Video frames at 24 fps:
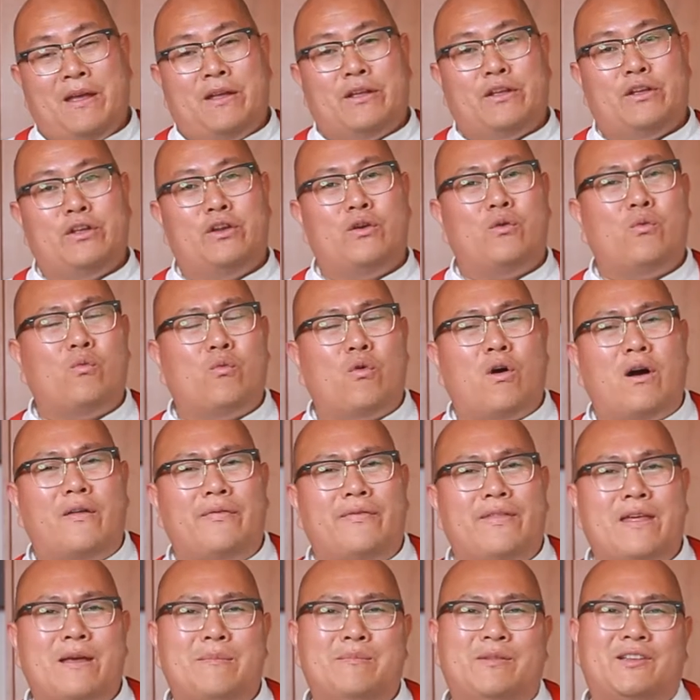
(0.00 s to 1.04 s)
You don't want
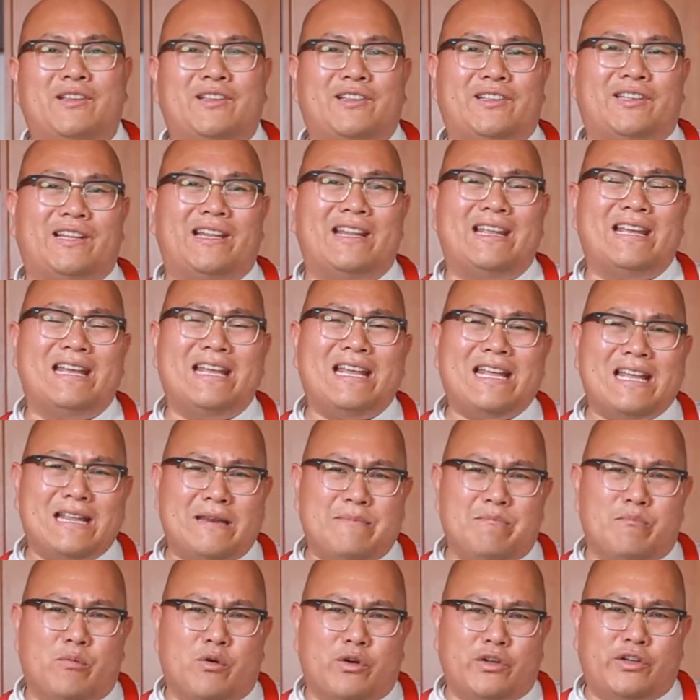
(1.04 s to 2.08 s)
them sitting in
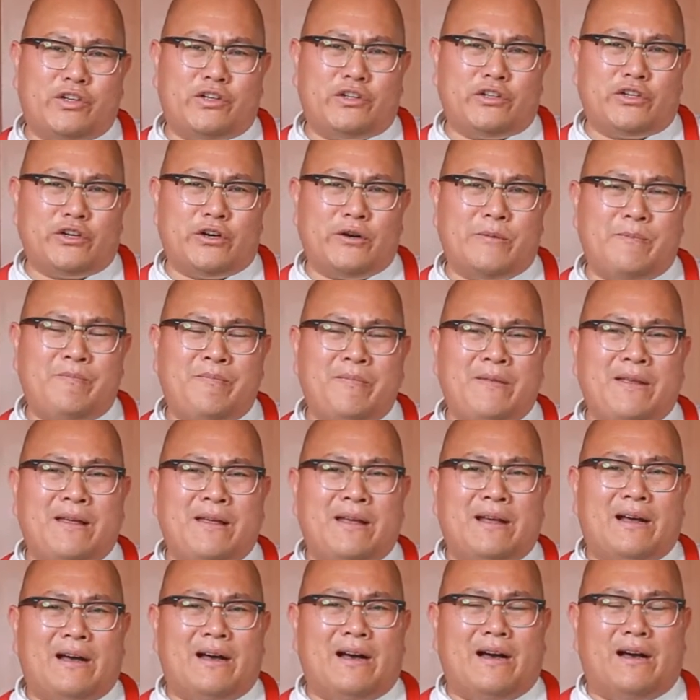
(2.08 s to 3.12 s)
moisture
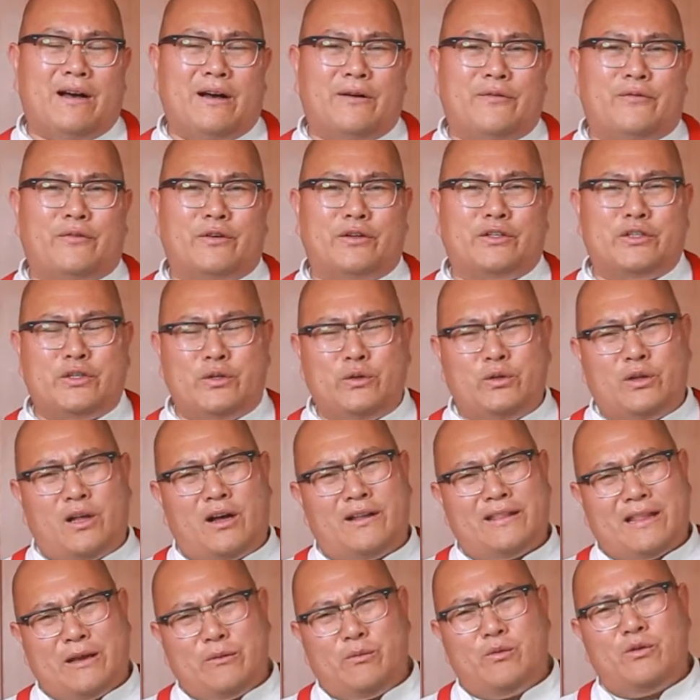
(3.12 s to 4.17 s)
for too long.
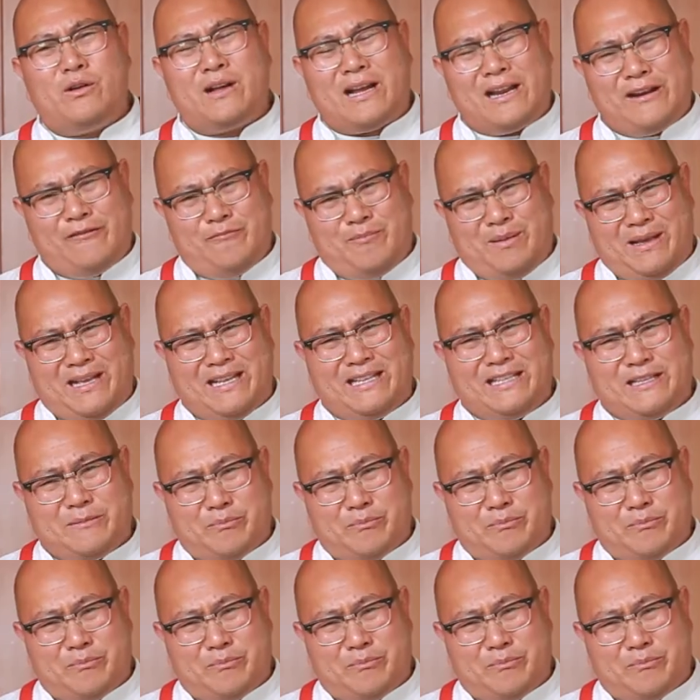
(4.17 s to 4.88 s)
They will kind of begin to